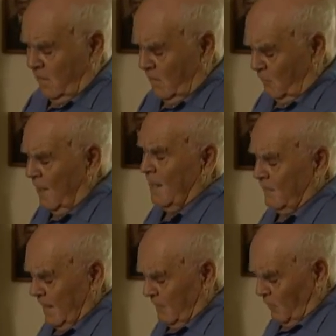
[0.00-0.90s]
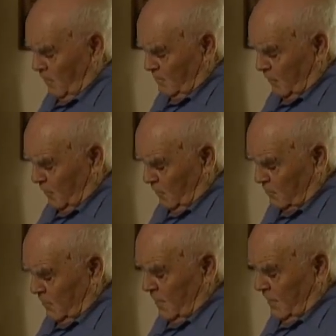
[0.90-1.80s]
around that one,
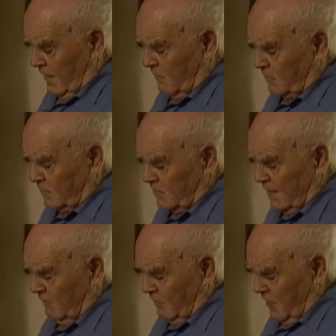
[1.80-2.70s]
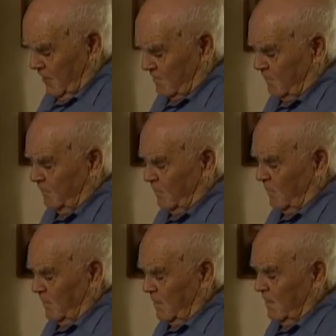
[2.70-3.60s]
because it was several years before
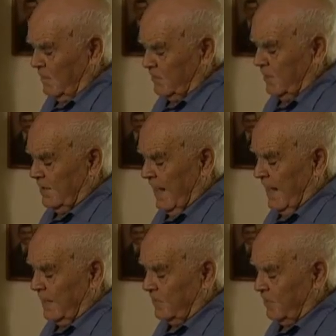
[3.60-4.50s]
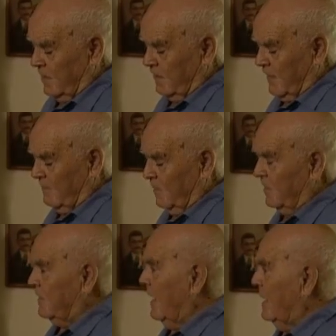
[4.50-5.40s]
she died, and, she, and
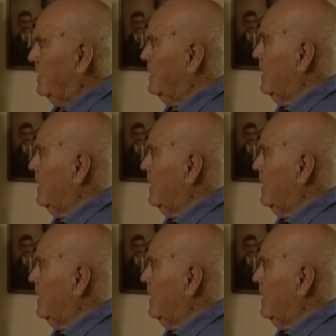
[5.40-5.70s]
grandmother died in